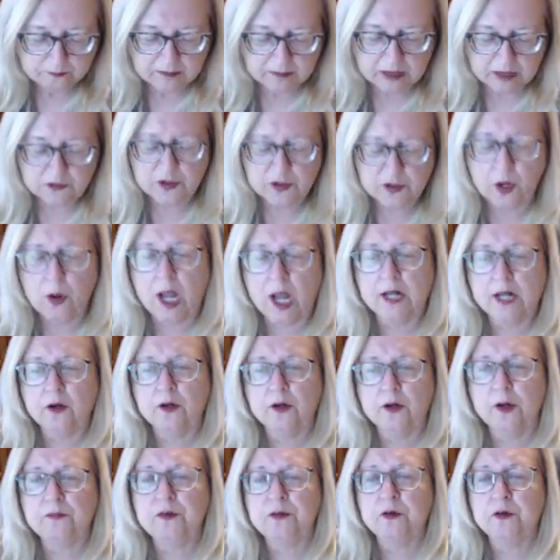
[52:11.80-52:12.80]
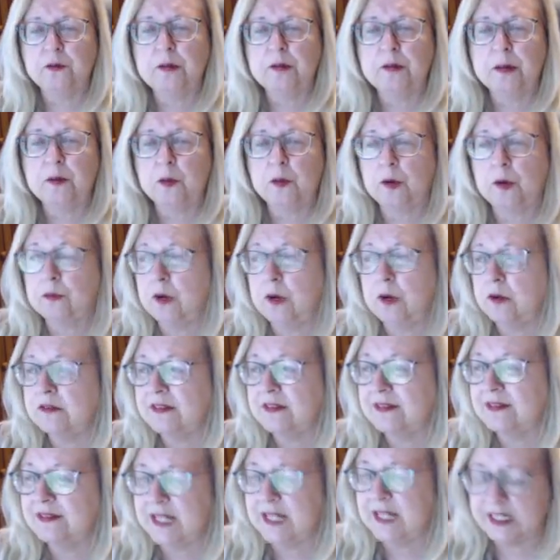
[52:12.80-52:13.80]
So I don't know if you remember where
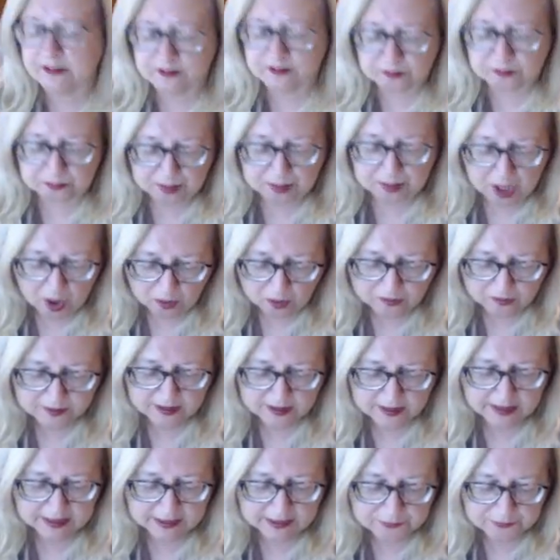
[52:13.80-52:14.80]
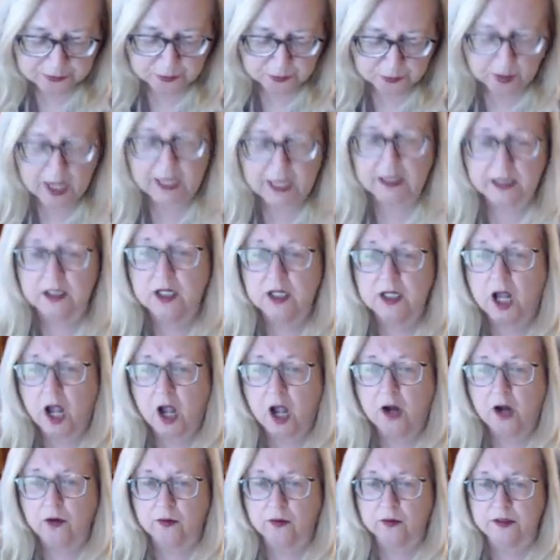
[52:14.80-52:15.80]
Rosenstein supposedly threatened
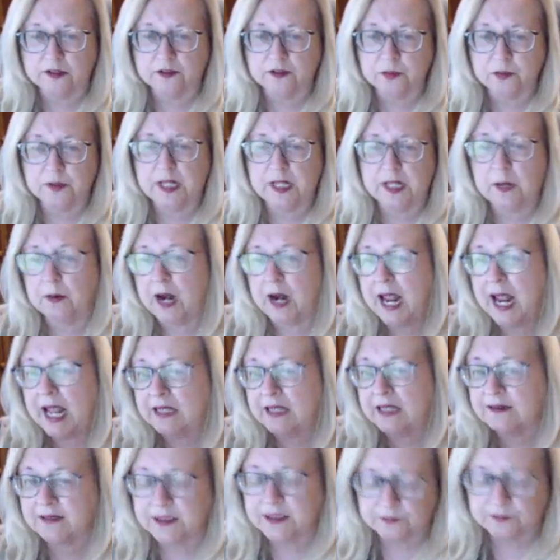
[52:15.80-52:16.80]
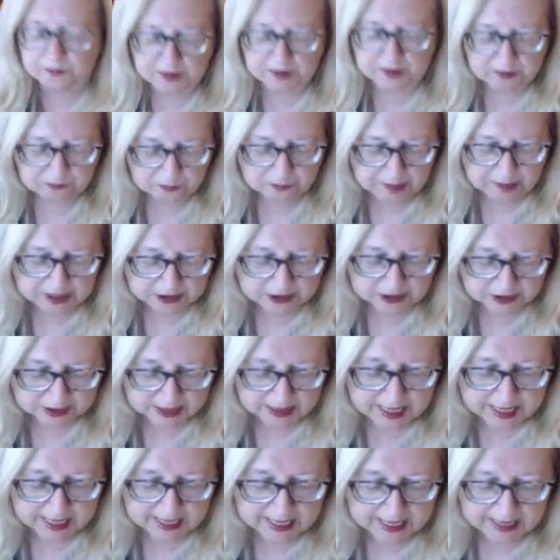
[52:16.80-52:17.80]
Congress when they were asking for information.
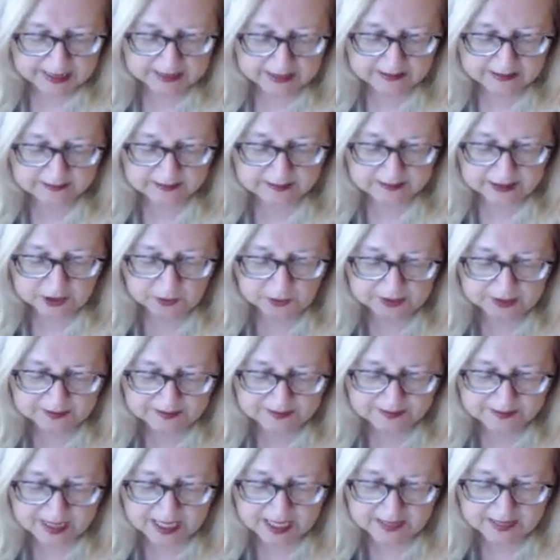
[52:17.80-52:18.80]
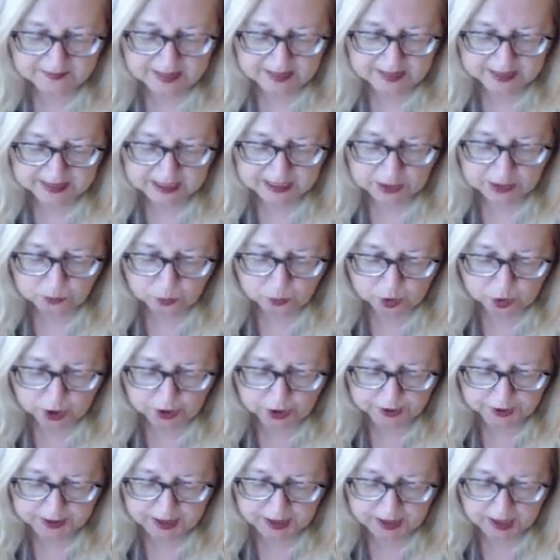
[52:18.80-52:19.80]
He said that he
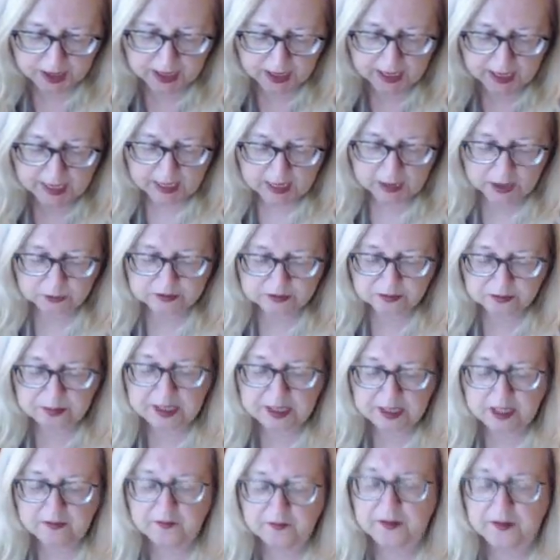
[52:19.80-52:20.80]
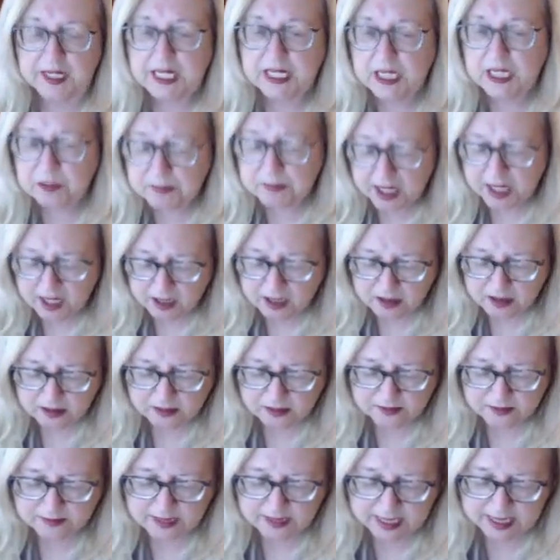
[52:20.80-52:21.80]
would subpoena their
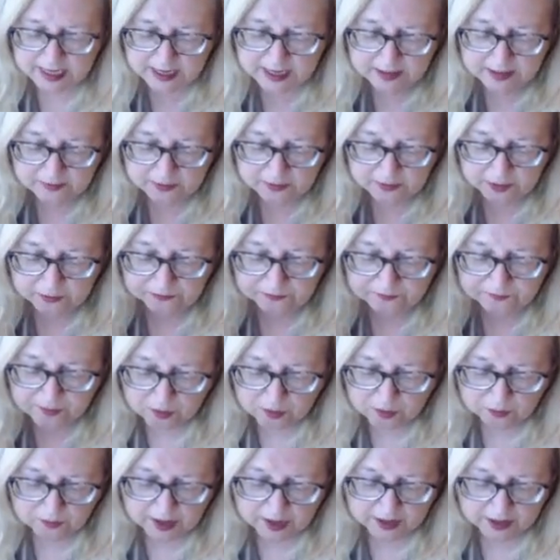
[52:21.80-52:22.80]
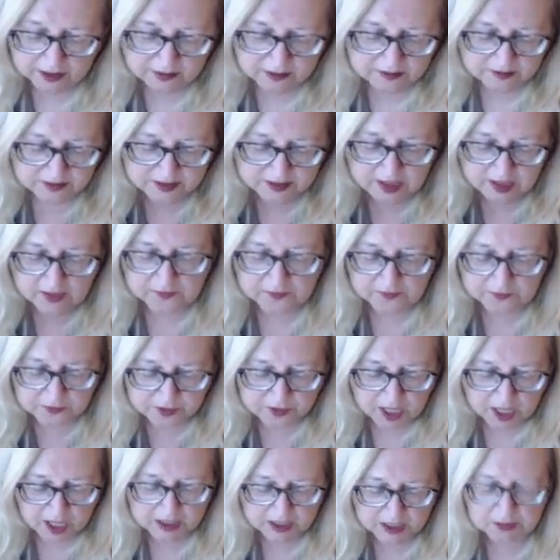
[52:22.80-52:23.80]
emails and their phone records and other
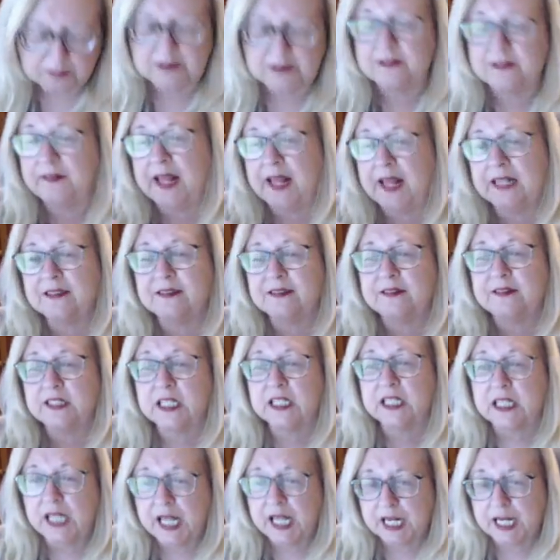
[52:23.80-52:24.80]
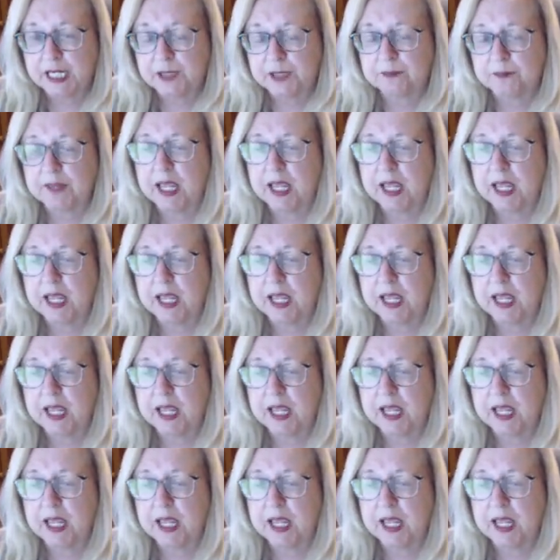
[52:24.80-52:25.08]
documents. That's the claim.